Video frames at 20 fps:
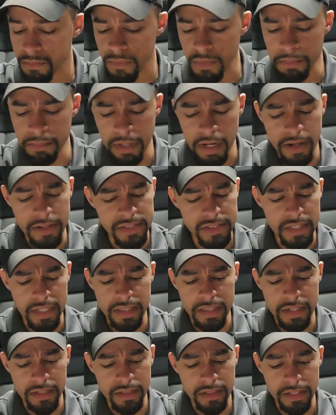But I was sitting
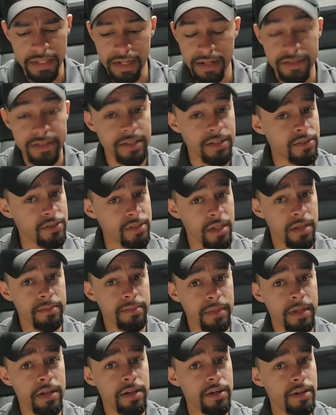there looking at it. I was like, something
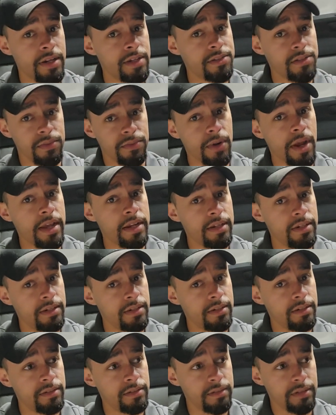here isn't right.
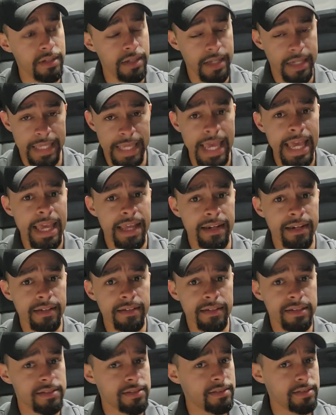Again,
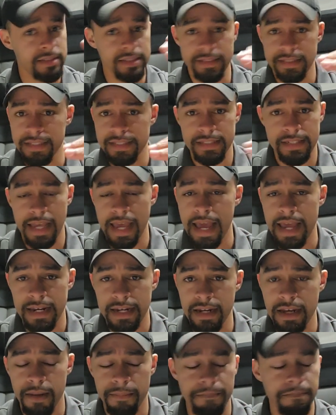this isn't adding
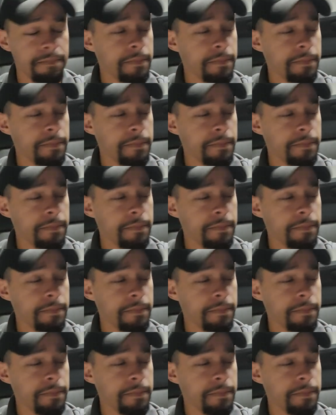up.